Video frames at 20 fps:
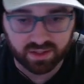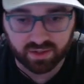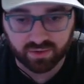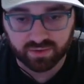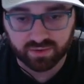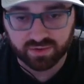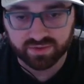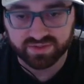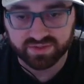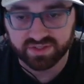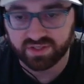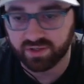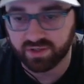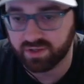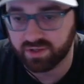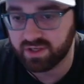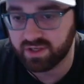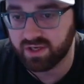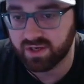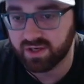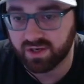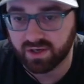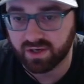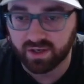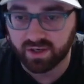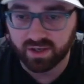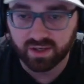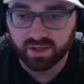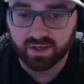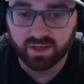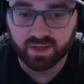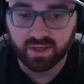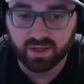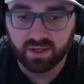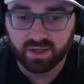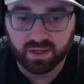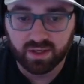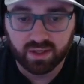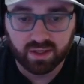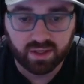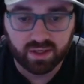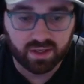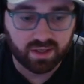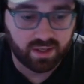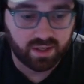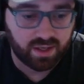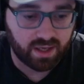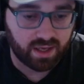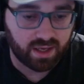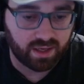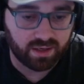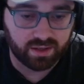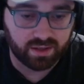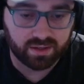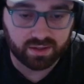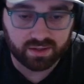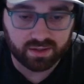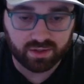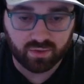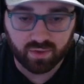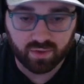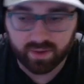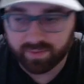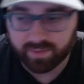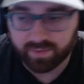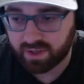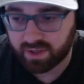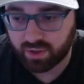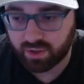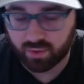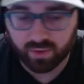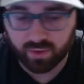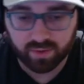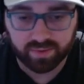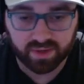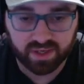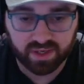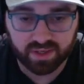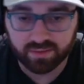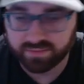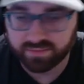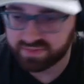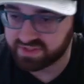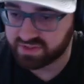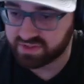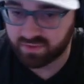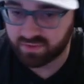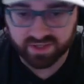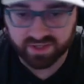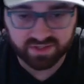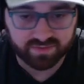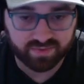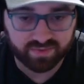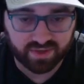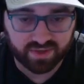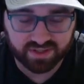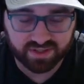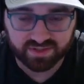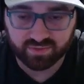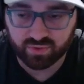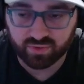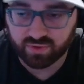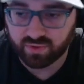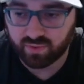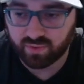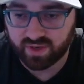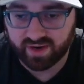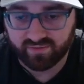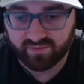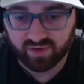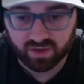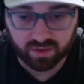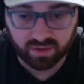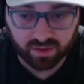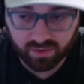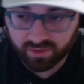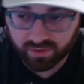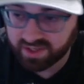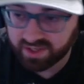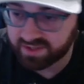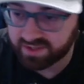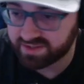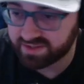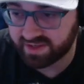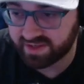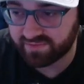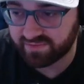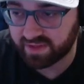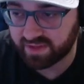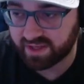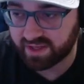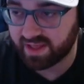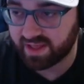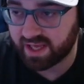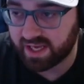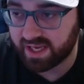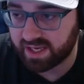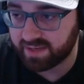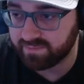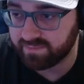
using your gear, how to equip and unequip items as quick as possible whenever you're looting and stuff like that.